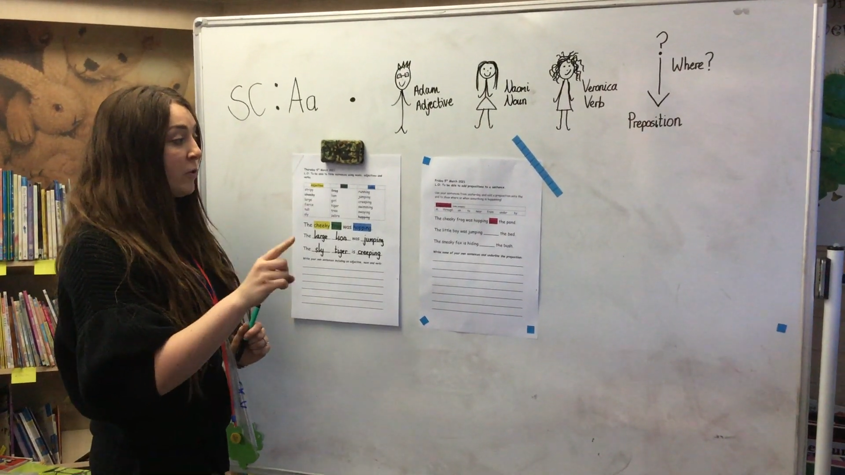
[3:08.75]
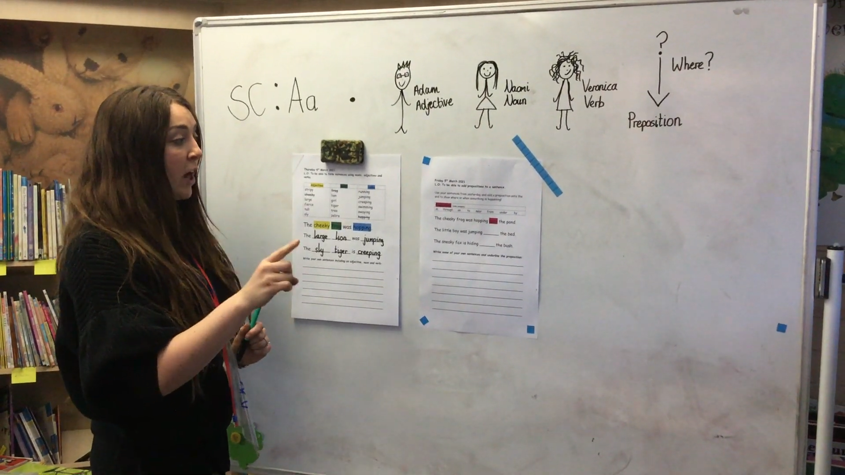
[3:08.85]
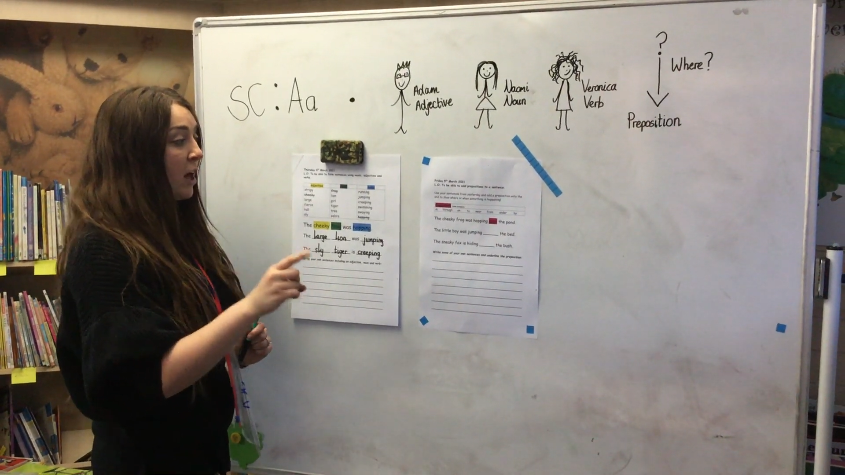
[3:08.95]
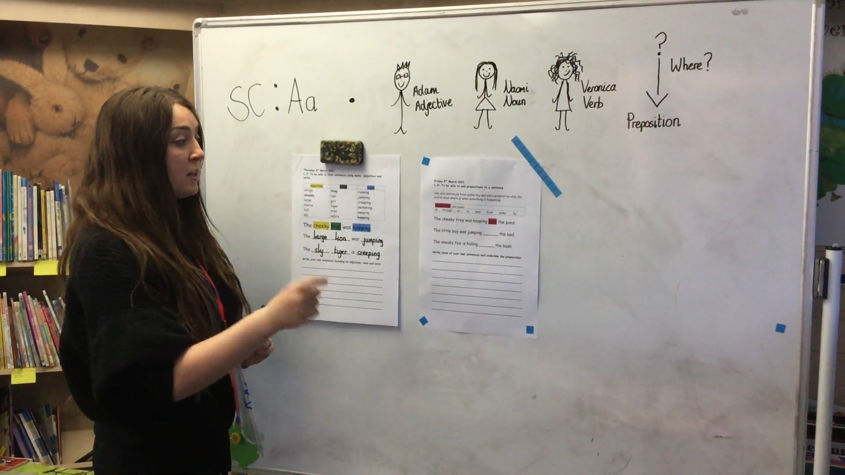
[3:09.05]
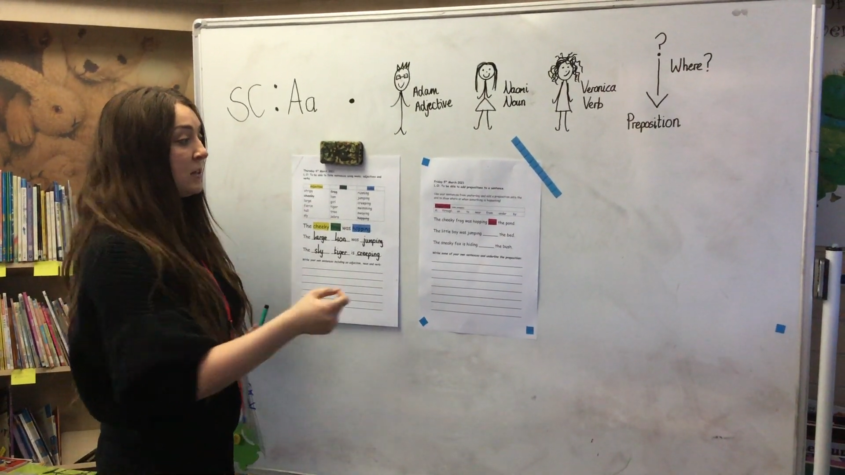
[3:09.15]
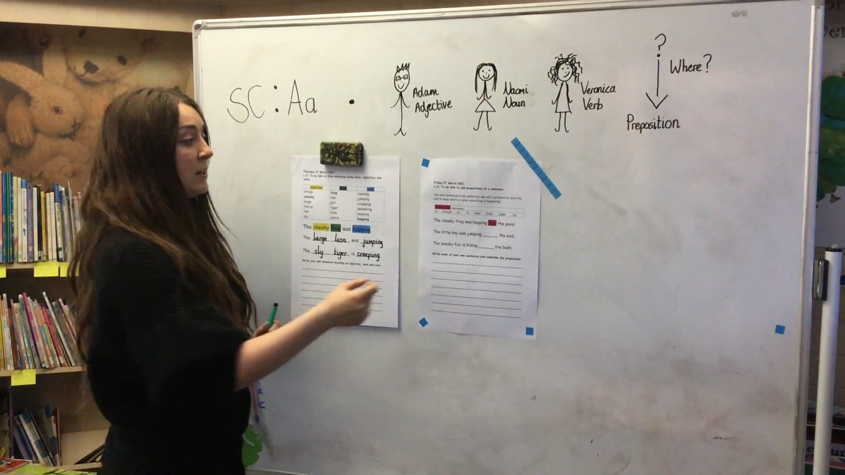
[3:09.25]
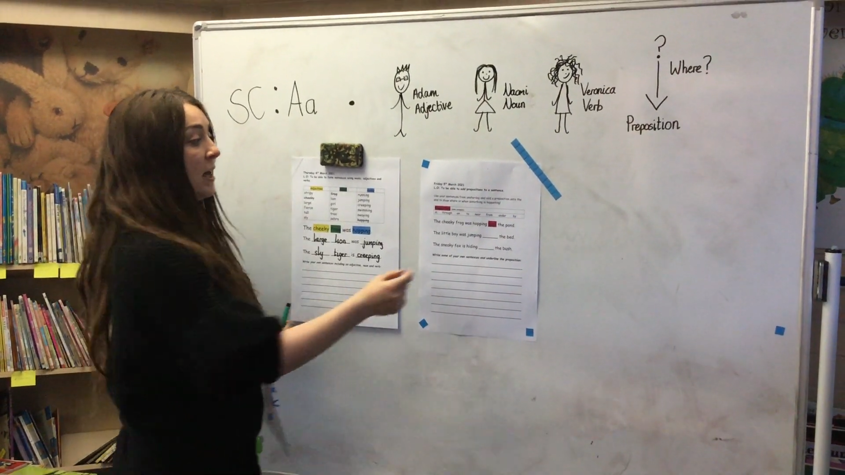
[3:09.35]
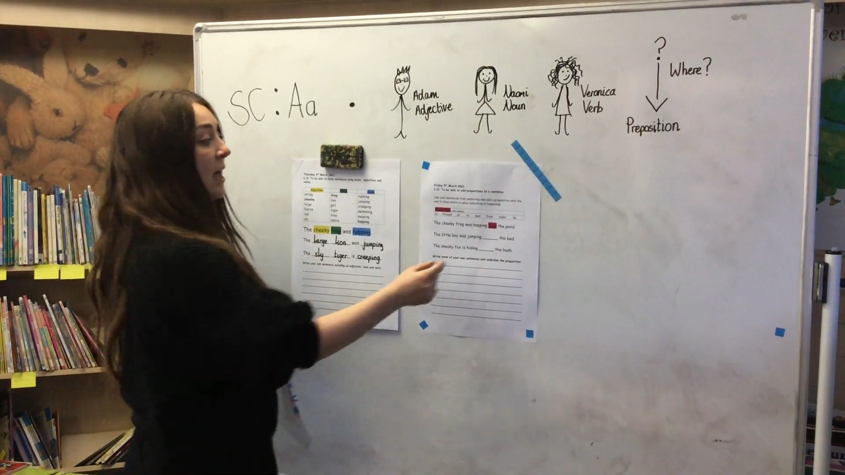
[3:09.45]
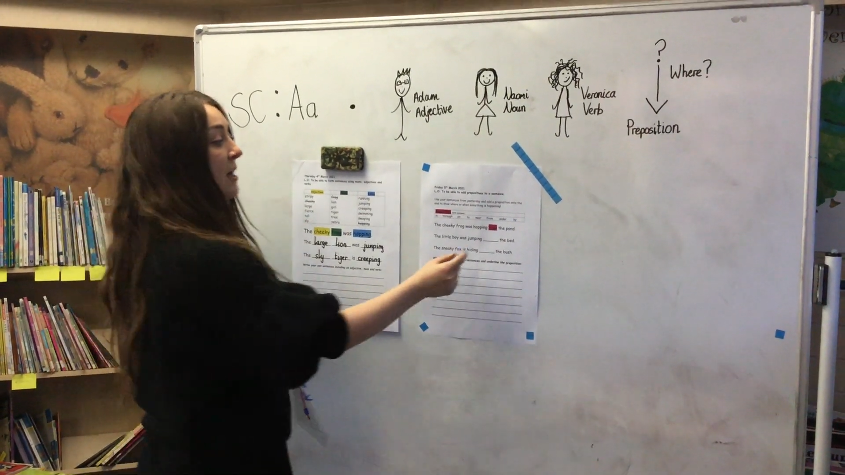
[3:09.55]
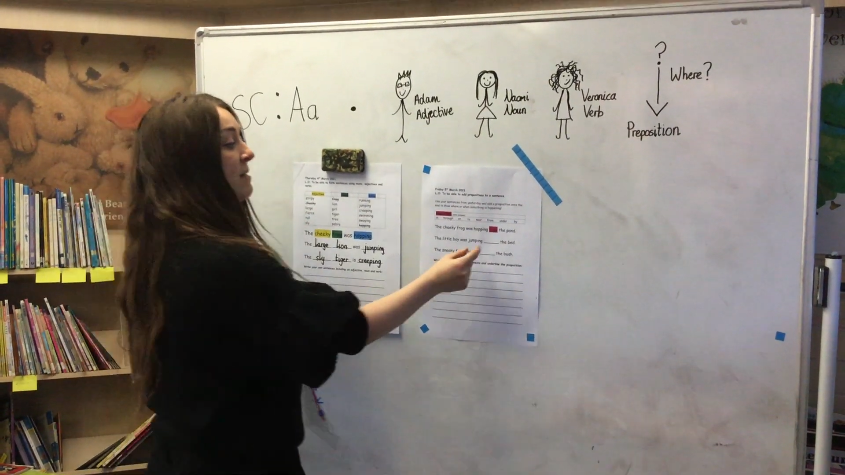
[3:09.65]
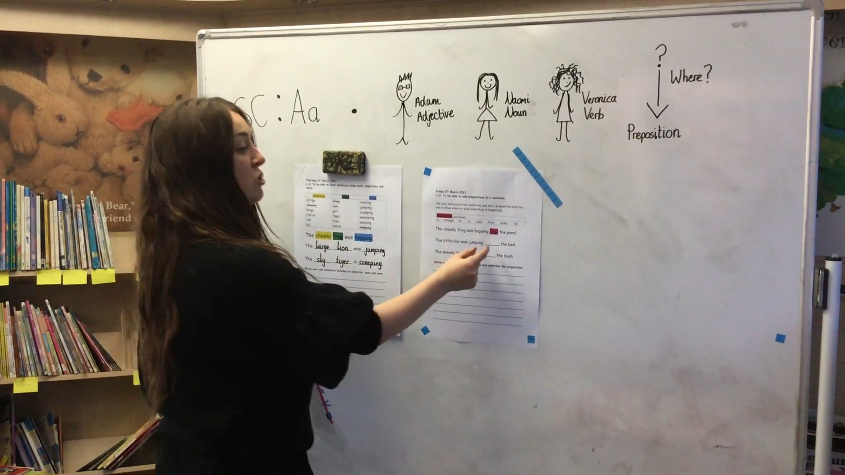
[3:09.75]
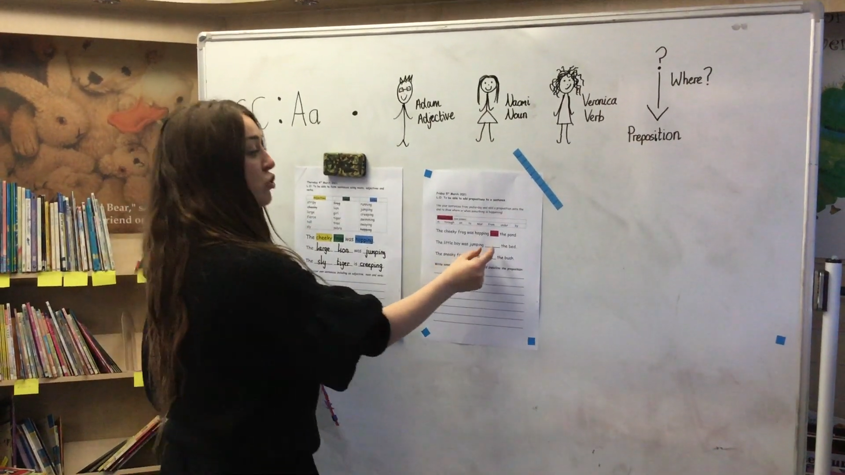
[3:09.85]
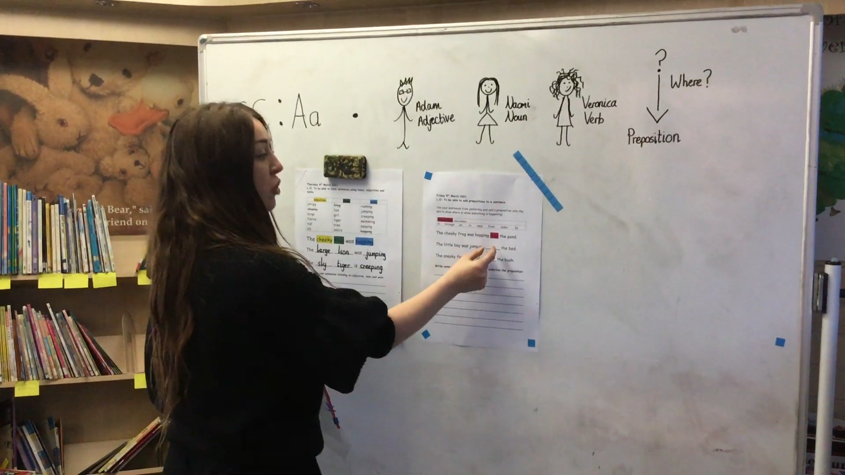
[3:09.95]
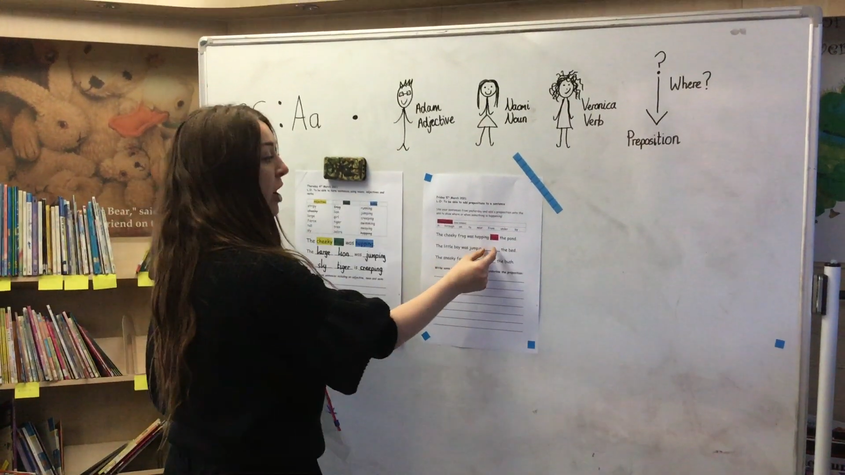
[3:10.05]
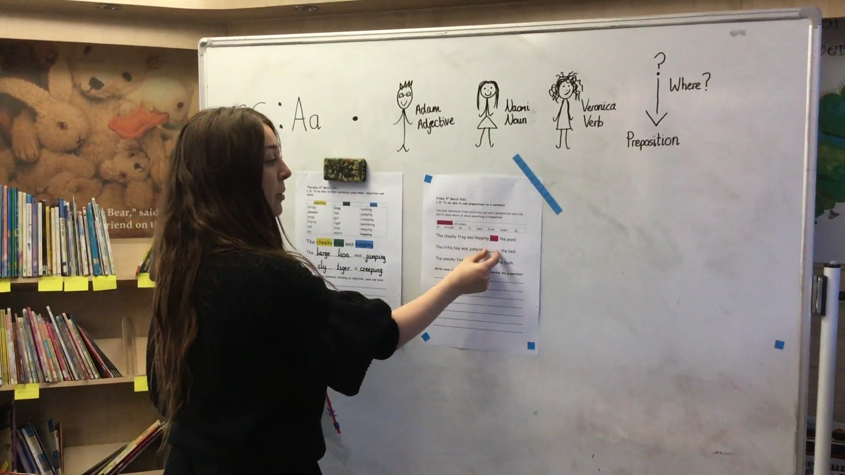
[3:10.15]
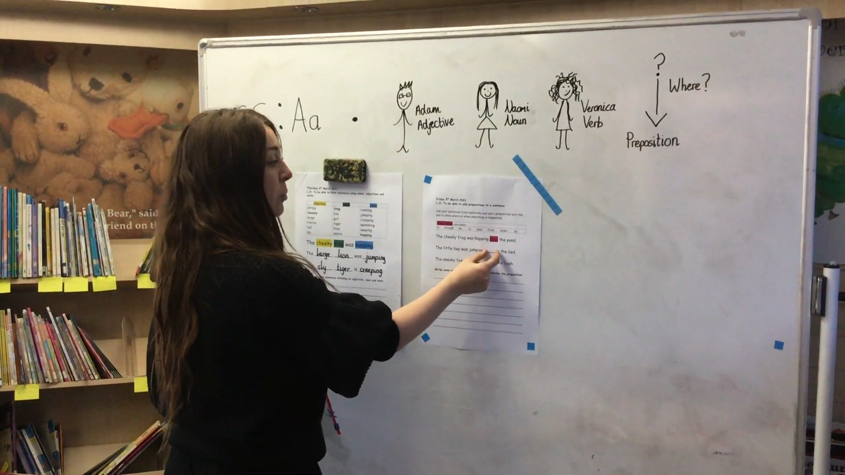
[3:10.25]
first and then try